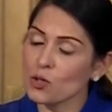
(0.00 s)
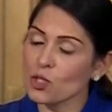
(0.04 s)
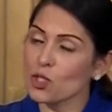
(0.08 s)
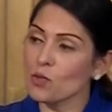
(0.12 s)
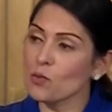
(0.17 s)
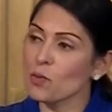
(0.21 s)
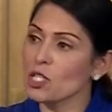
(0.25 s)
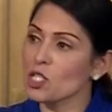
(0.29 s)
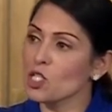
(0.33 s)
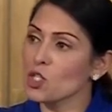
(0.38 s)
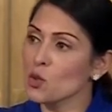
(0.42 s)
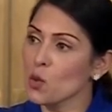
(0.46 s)
which
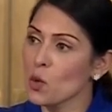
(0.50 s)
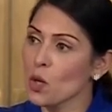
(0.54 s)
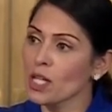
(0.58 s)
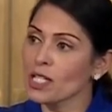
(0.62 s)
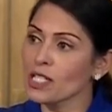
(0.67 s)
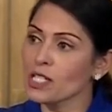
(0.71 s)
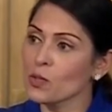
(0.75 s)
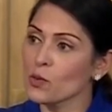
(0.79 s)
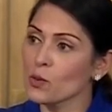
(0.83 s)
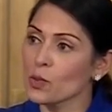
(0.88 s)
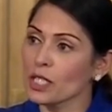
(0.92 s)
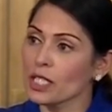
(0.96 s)
meets
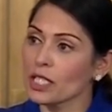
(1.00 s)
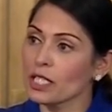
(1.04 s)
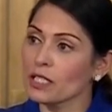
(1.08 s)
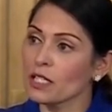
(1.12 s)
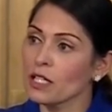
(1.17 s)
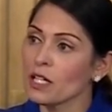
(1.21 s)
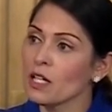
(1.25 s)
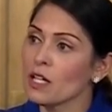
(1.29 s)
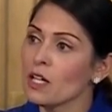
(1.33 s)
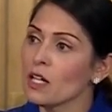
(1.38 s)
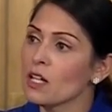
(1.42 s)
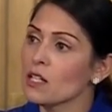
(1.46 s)
twice a week,
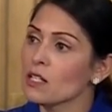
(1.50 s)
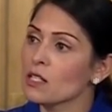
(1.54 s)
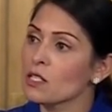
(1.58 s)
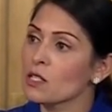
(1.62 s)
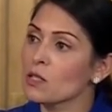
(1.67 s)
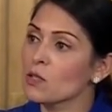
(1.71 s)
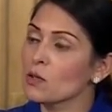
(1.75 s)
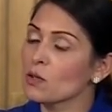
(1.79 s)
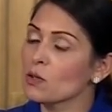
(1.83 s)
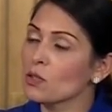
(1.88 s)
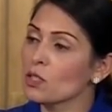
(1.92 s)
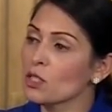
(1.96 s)
to